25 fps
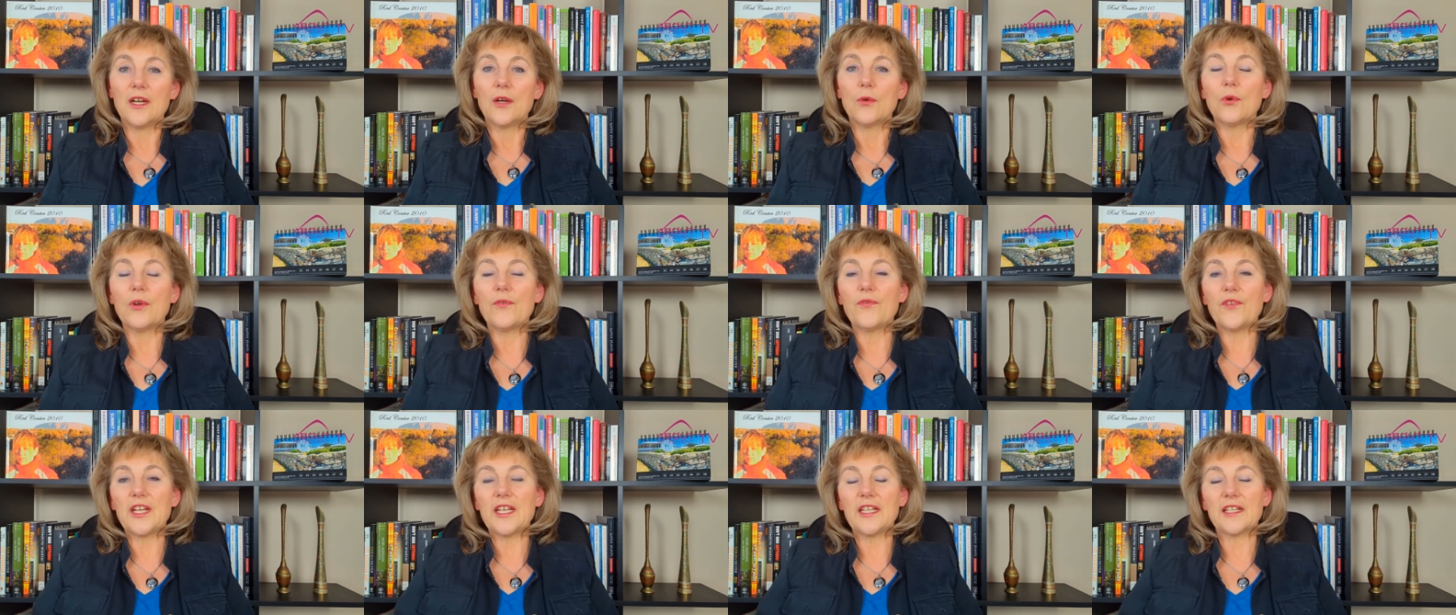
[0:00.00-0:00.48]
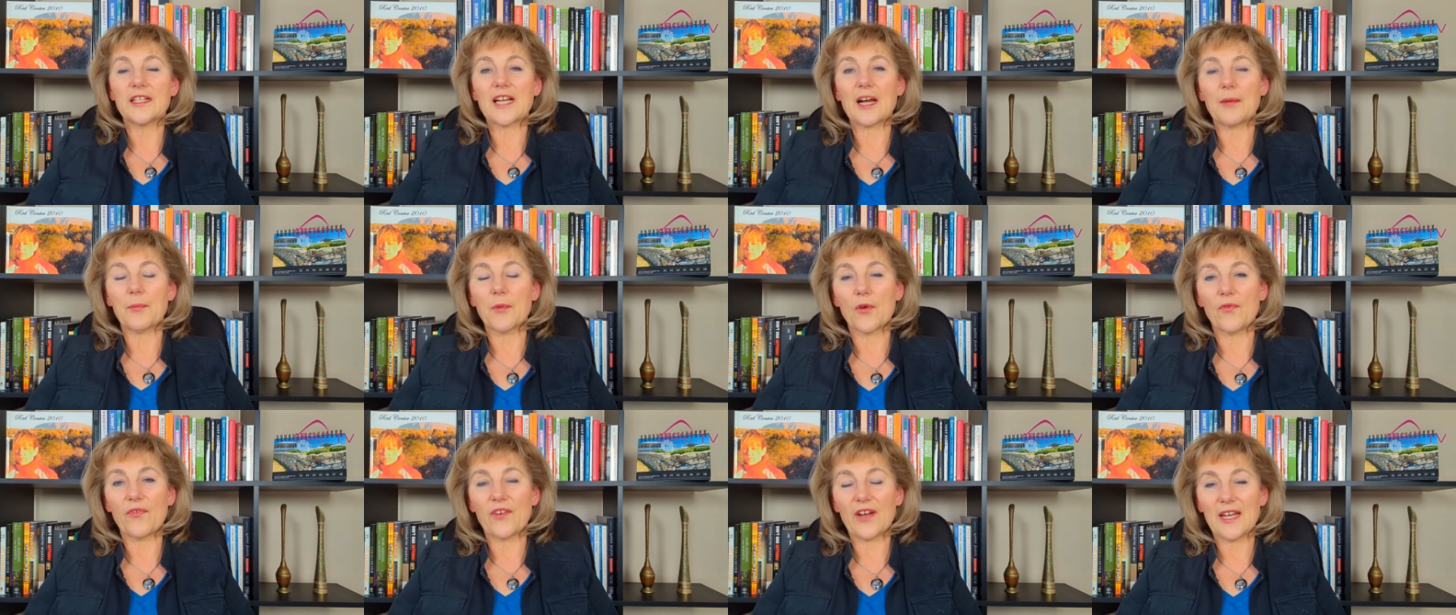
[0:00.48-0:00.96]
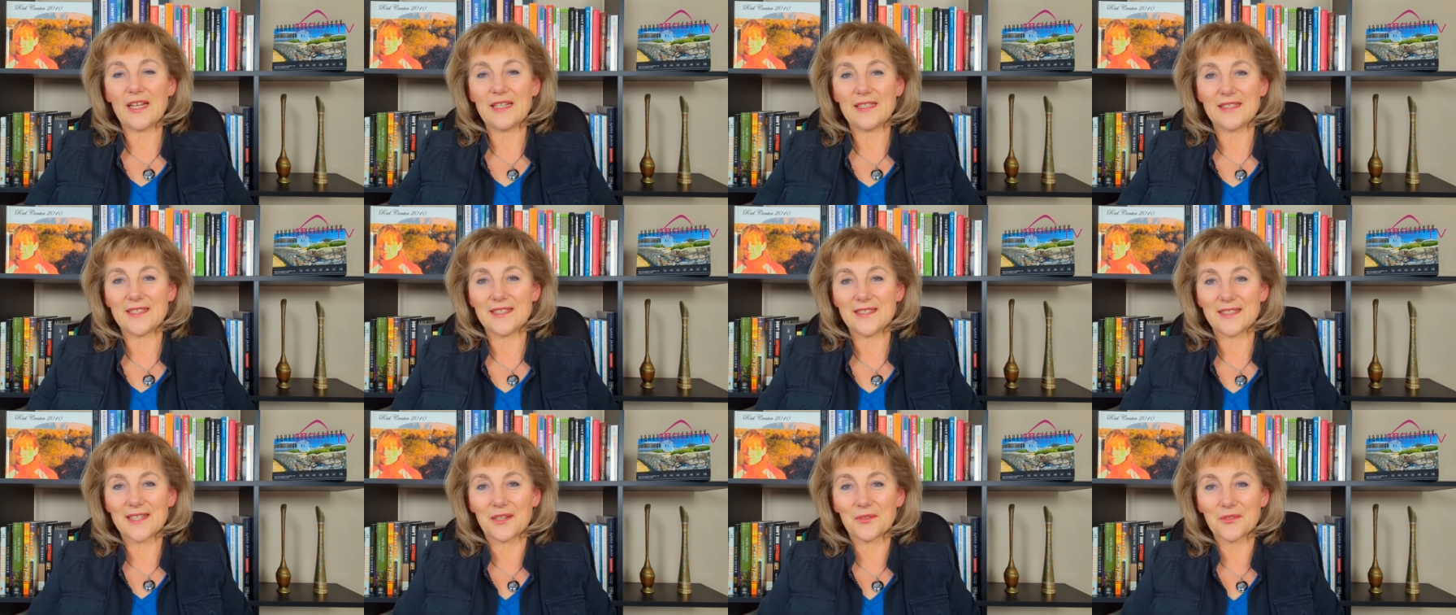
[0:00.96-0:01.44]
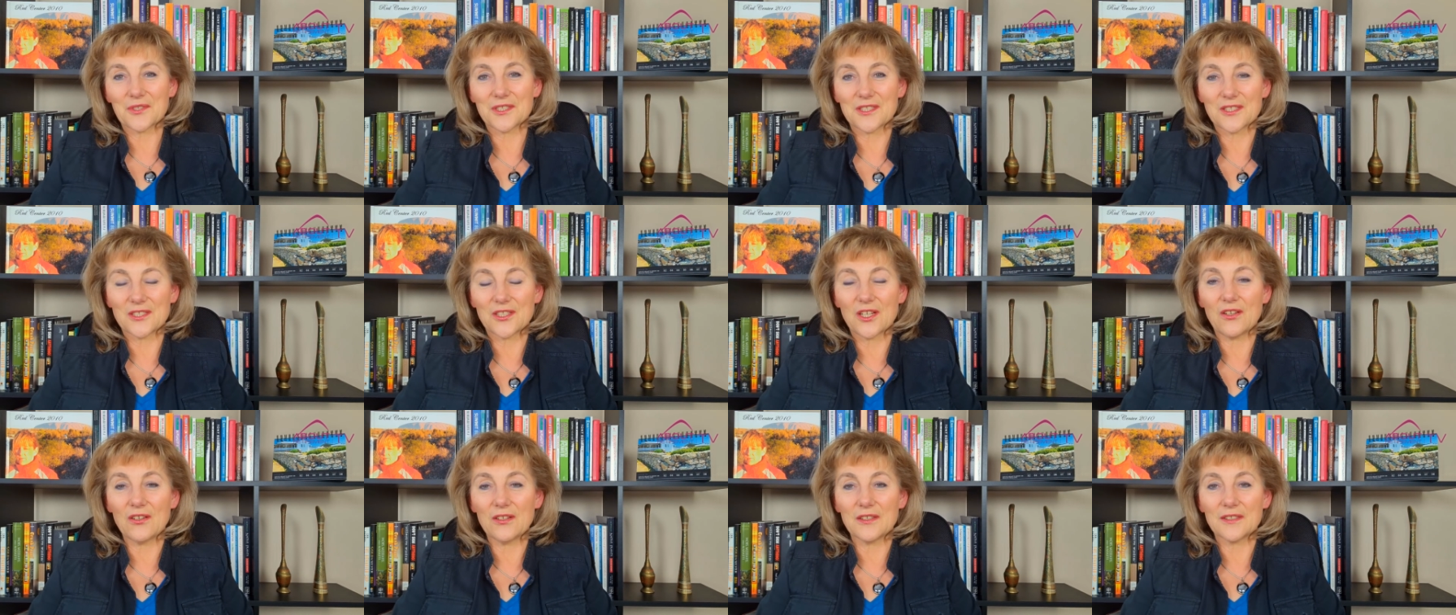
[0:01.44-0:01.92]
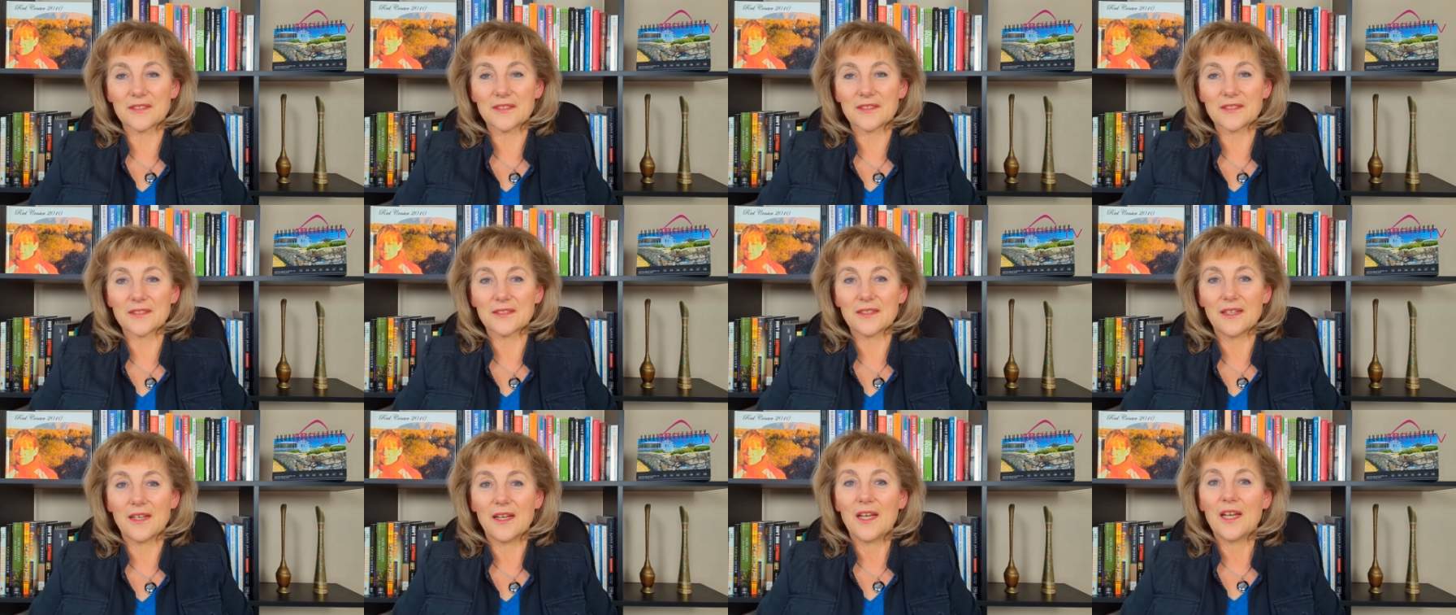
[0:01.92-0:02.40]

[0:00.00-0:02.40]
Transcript: with income of $80,000.